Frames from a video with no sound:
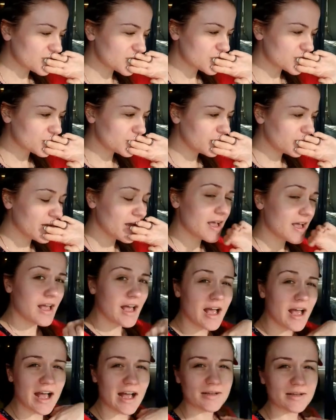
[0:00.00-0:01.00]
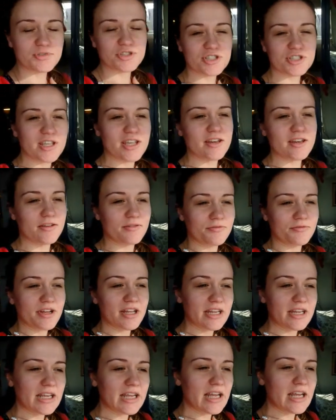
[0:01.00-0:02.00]
soon. I'm just getting
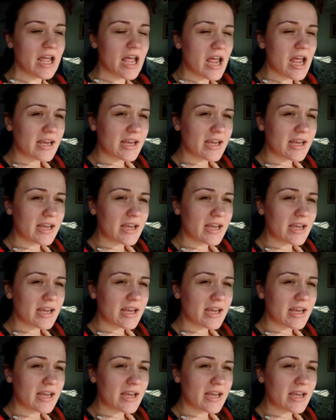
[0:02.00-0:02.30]
ready.